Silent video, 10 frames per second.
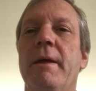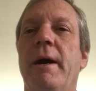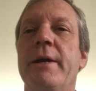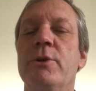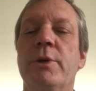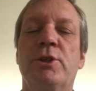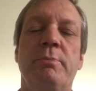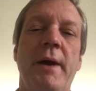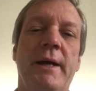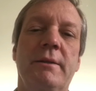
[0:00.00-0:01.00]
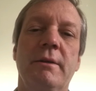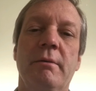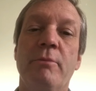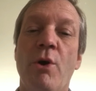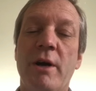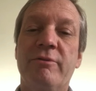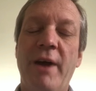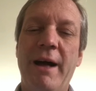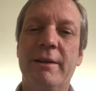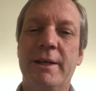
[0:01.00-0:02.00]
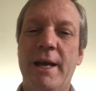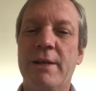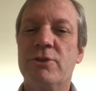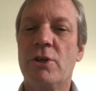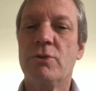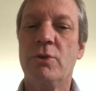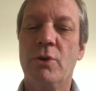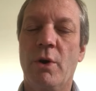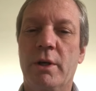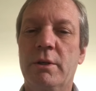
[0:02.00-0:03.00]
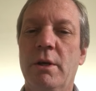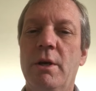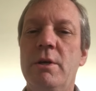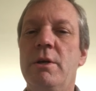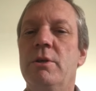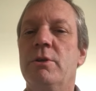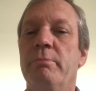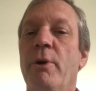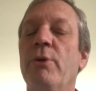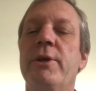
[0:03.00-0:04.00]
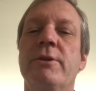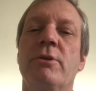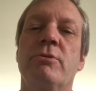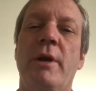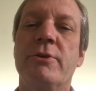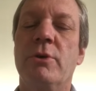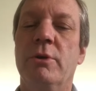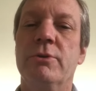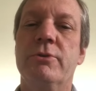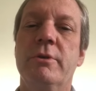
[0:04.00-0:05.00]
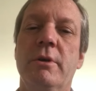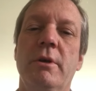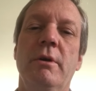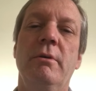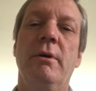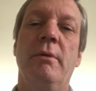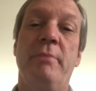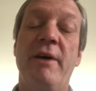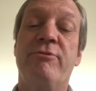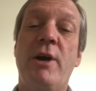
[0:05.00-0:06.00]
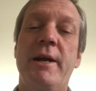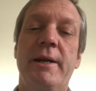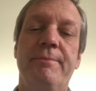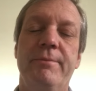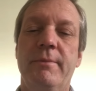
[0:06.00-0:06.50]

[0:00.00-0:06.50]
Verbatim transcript: I do expect Mohawk Valley and central New York to both hit the thresholds uh, by Friday.